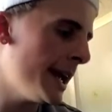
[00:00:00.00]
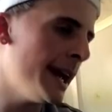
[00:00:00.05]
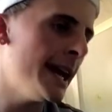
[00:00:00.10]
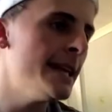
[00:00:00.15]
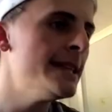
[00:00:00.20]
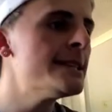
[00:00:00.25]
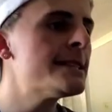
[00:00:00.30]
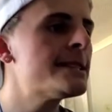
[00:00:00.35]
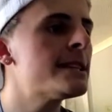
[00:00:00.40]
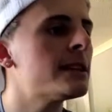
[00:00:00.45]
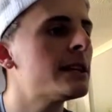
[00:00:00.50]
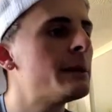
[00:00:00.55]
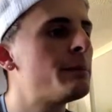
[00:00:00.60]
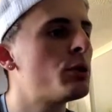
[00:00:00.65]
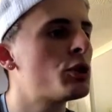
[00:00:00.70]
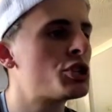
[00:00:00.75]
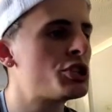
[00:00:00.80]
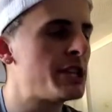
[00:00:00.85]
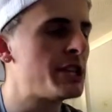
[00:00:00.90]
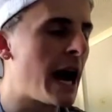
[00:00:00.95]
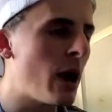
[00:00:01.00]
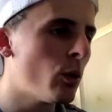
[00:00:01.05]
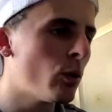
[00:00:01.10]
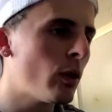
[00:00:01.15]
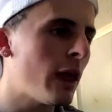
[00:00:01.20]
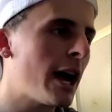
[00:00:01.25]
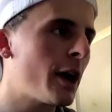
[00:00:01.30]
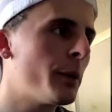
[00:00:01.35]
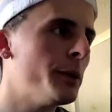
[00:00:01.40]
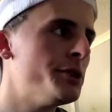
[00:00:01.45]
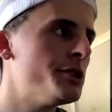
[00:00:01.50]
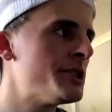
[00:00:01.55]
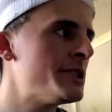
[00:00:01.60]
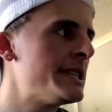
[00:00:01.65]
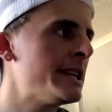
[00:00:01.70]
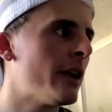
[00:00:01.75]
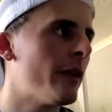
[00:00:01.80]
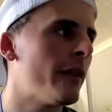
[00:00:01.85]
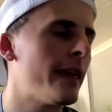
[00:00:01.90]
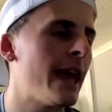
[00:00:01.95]
instantly push down like we just
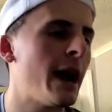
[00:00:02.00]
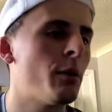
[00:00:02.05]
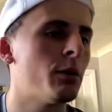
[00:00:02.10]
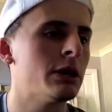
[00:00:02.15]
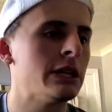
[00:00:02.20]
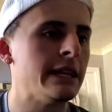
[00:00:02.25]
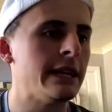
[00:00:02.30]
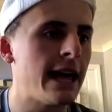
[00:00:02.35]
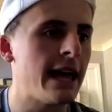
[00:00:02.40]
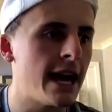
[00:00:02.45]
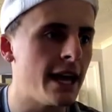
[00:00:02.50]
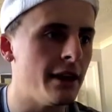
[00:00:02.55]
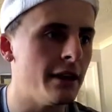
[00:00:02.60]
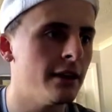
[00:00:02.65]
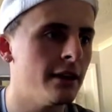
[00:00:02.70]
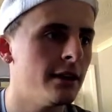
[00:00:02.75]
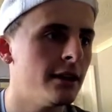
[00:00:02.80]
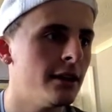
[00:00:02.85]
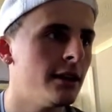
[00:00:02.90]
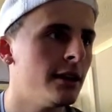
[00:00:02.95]
did on the hourly then,